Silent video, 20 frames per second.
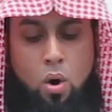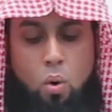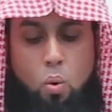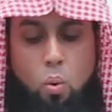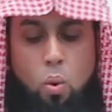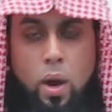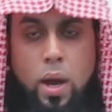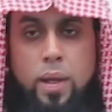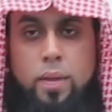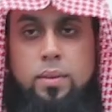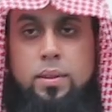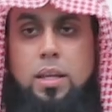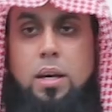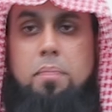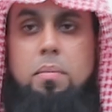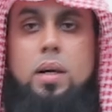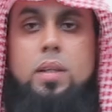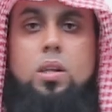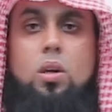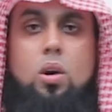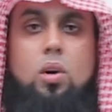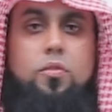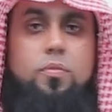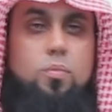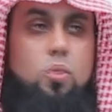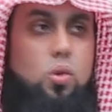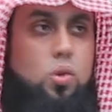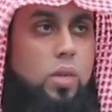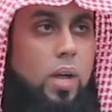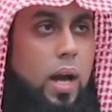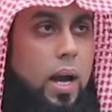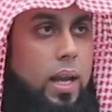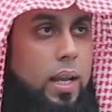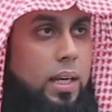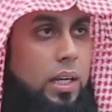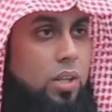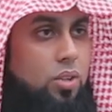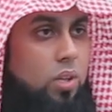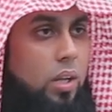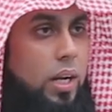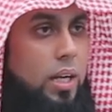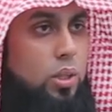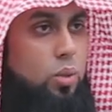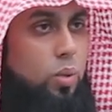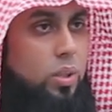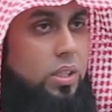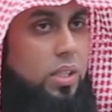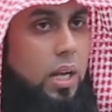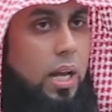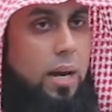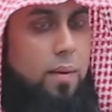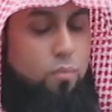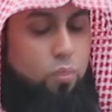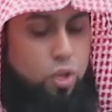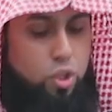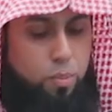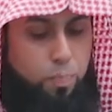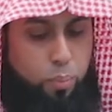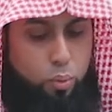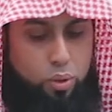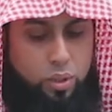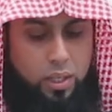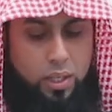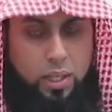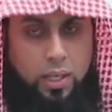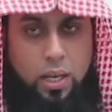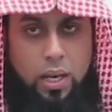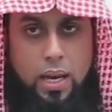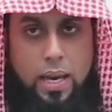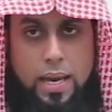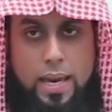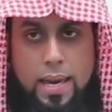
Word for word: When the mother of Musa alayhi salatu wasalam was putting